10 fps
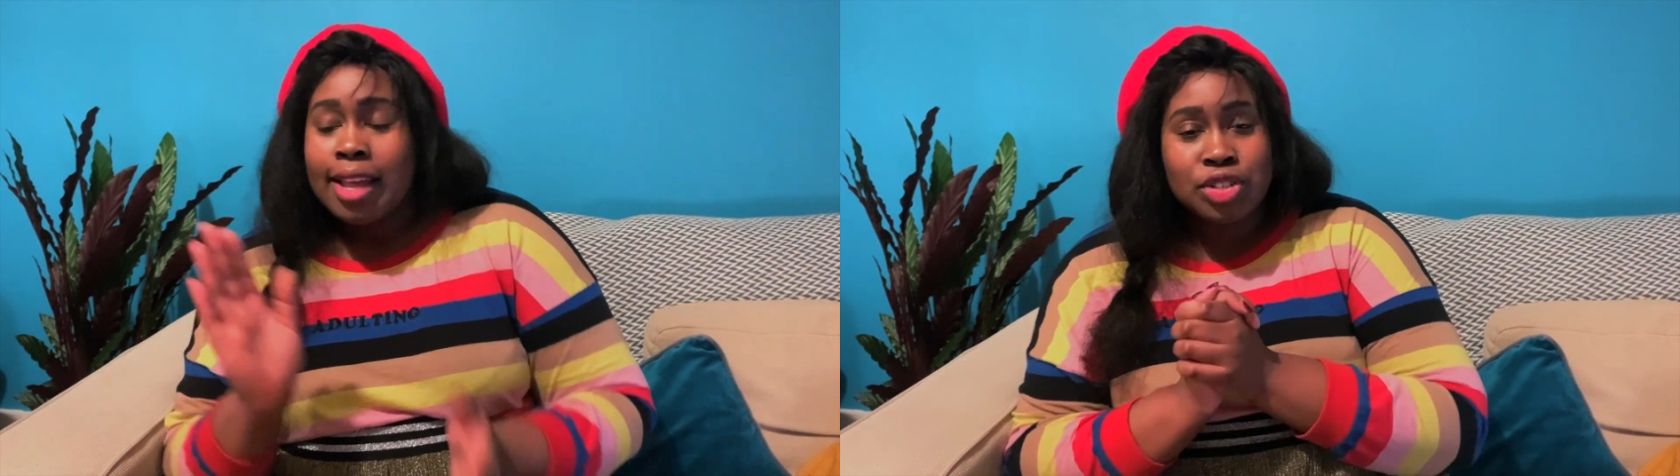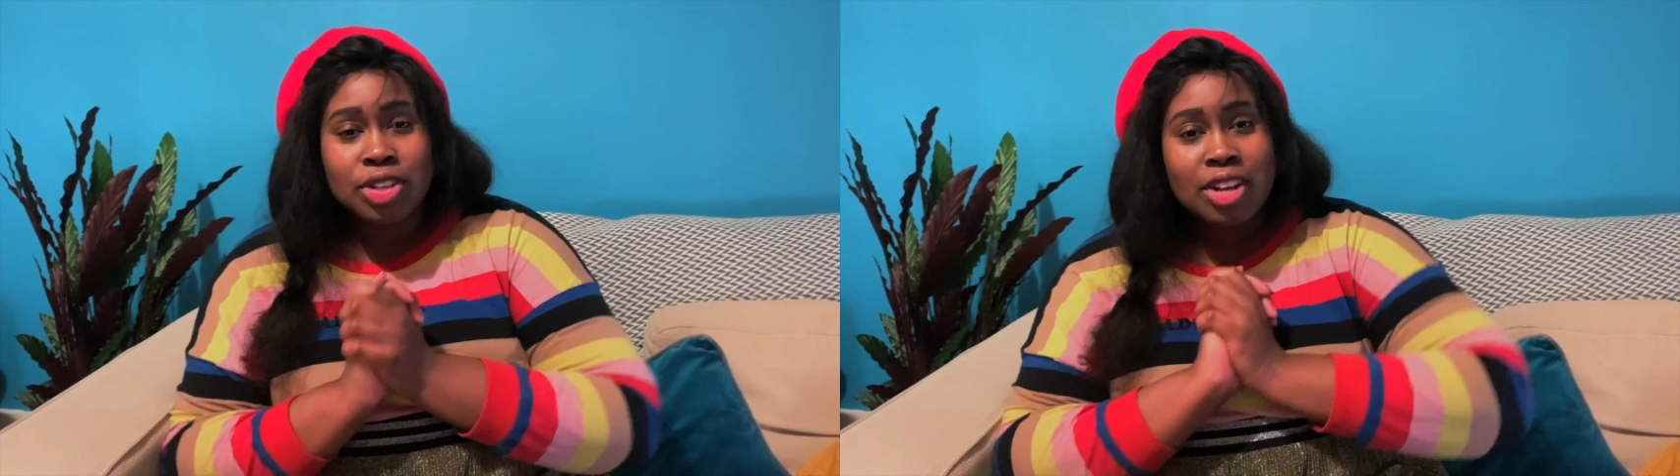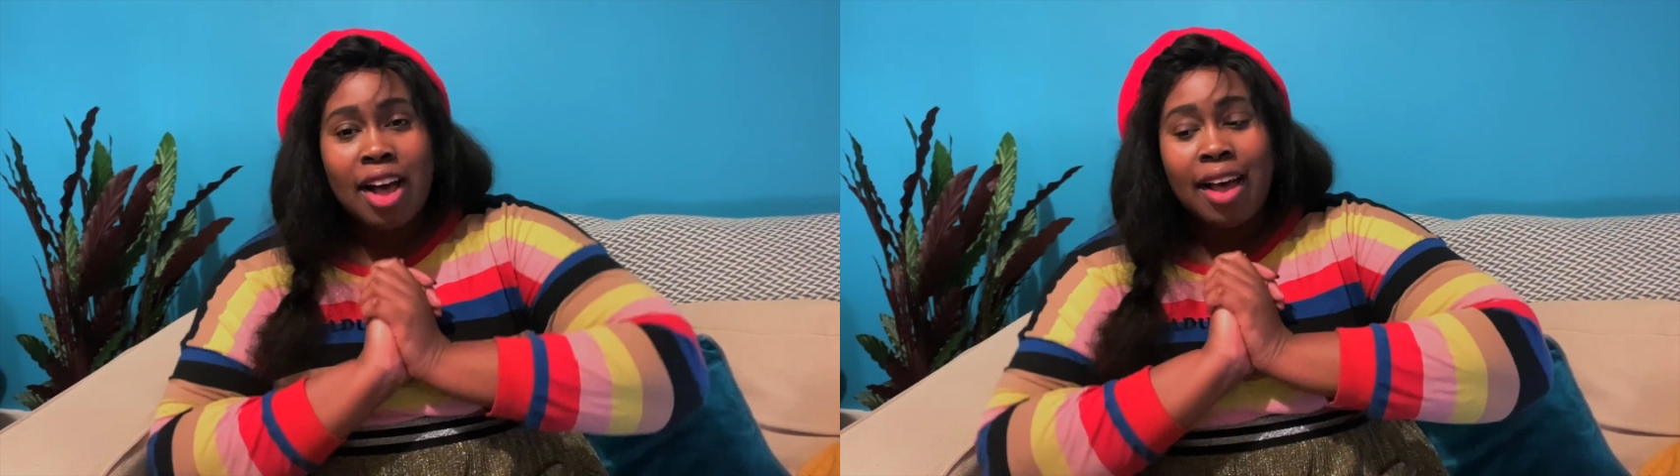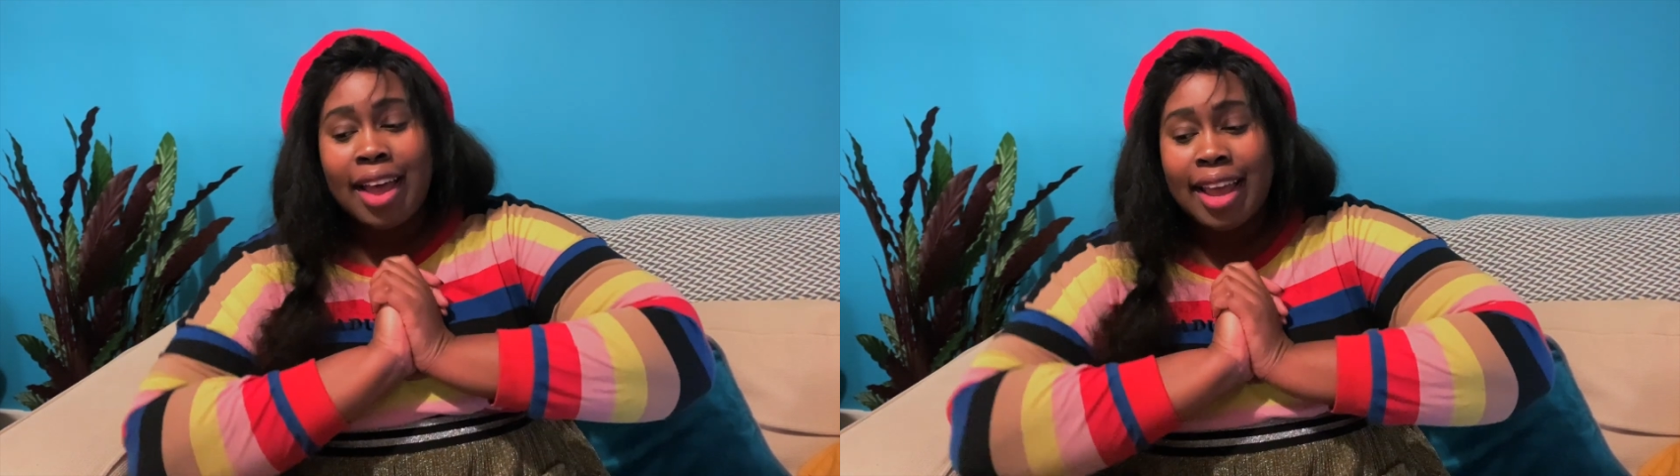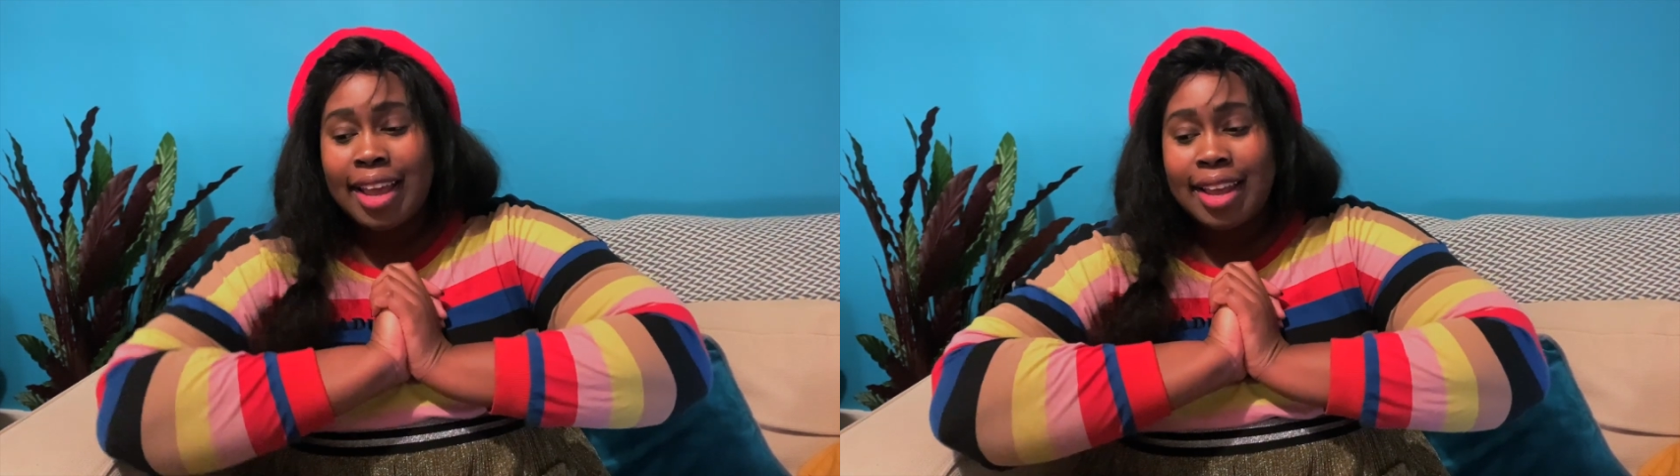Should
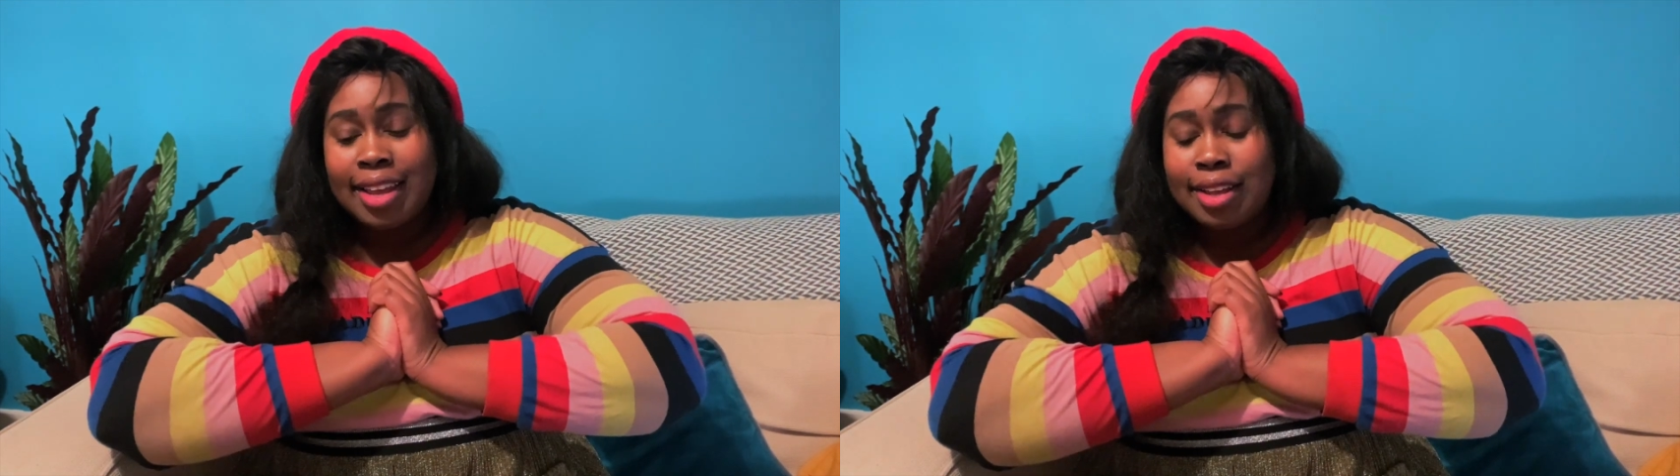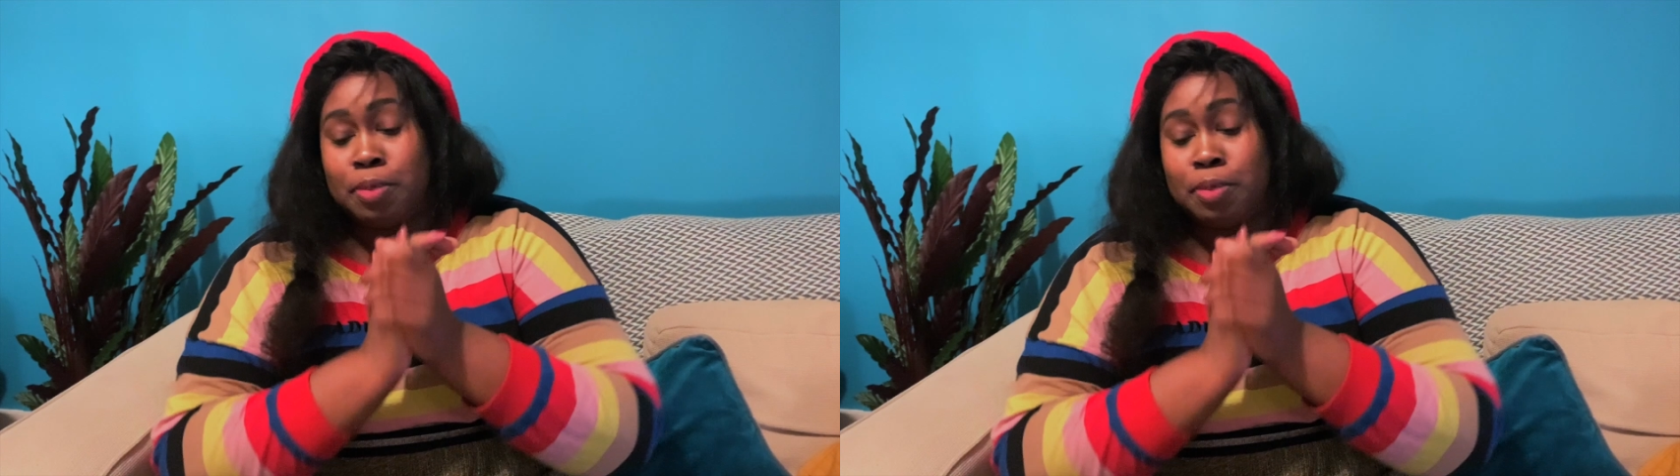I